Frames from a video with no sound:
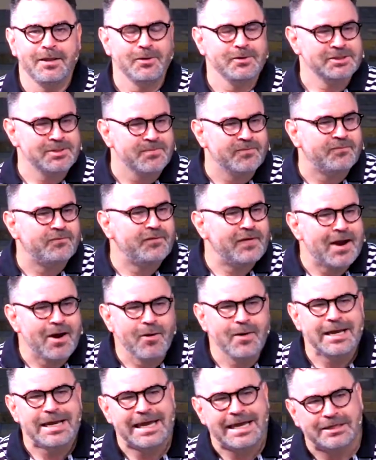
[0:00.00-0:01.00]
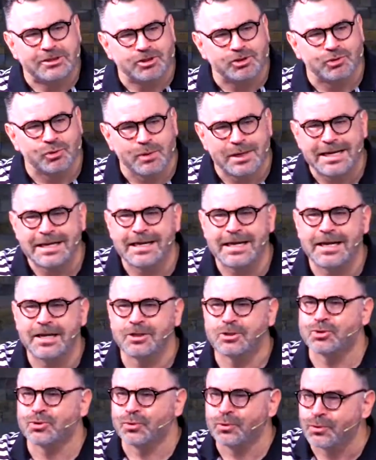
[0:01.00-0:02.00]
there are some very
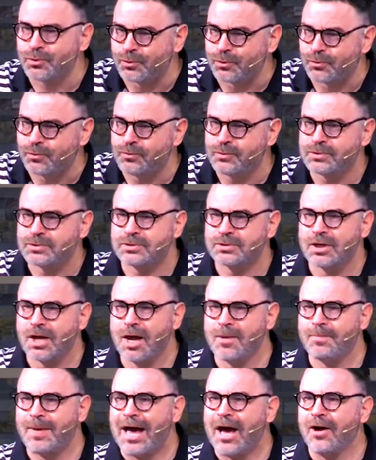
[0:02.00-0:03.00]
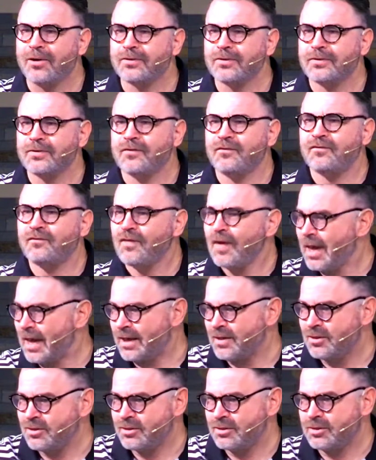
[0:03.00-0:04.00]
intriguing truths about
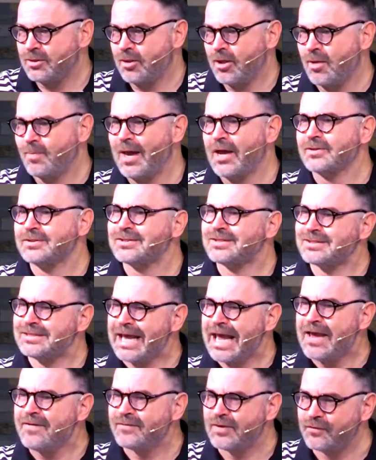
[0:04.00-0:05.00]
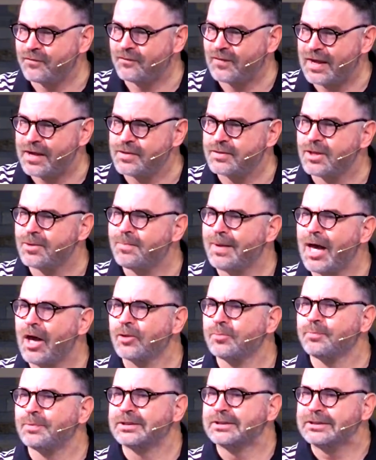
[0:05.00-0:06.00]
faith, about saving faith,
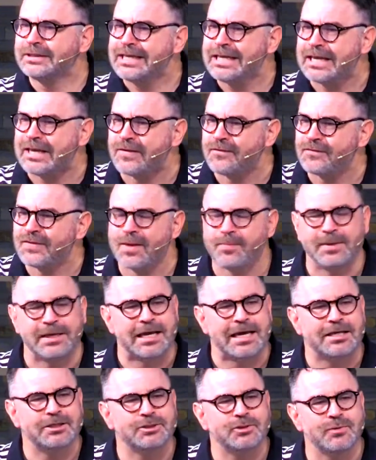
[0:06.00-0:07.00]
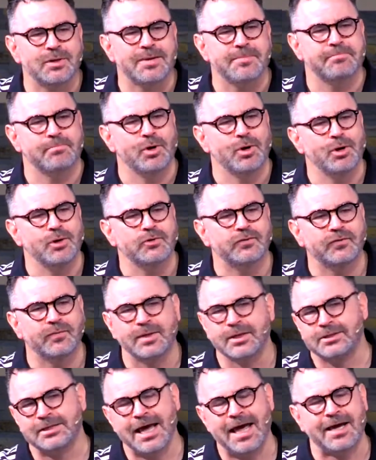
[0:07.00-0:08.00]
about belief that begin to emerge
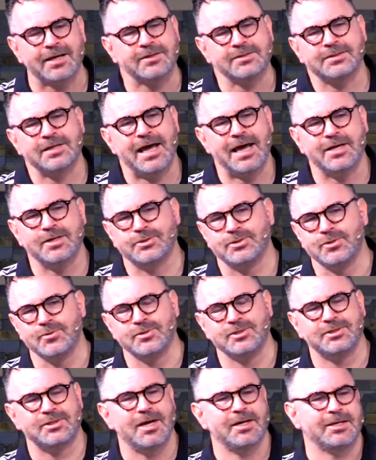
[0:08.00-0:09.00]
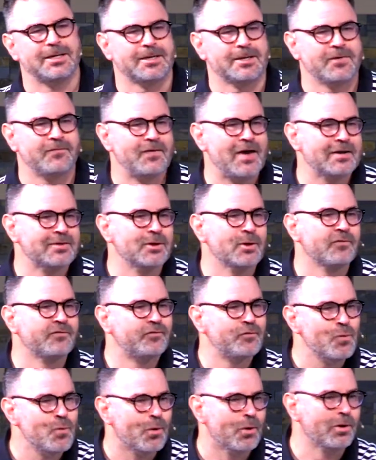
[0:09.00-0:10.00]
from the text as you study it. In fact, there are
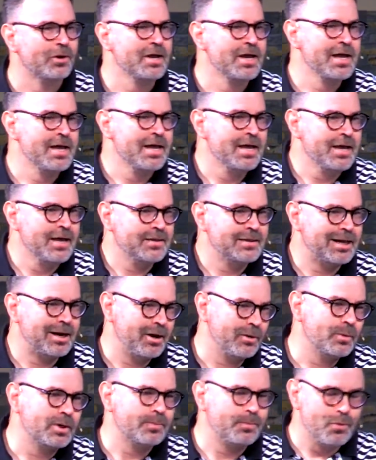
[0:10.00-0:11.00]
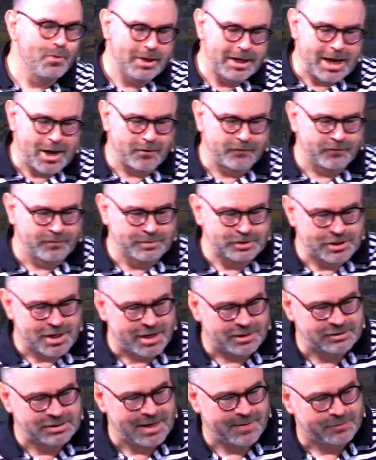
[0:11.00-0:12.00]
four that I want to point out from
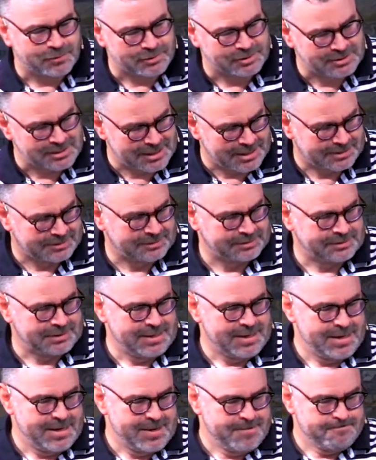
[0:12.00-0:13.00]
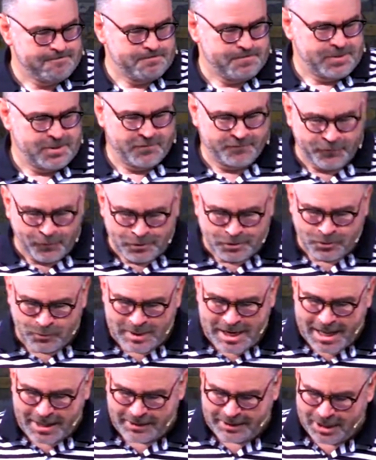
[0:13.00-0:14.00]
John chapter 6. The first
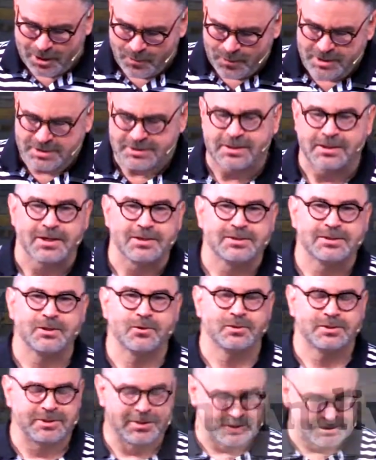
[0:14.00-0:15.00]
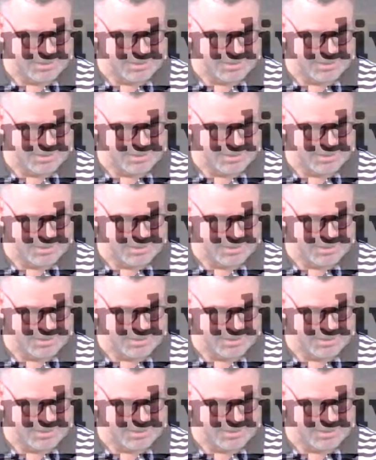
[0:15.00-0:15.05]
reality I want us to consider is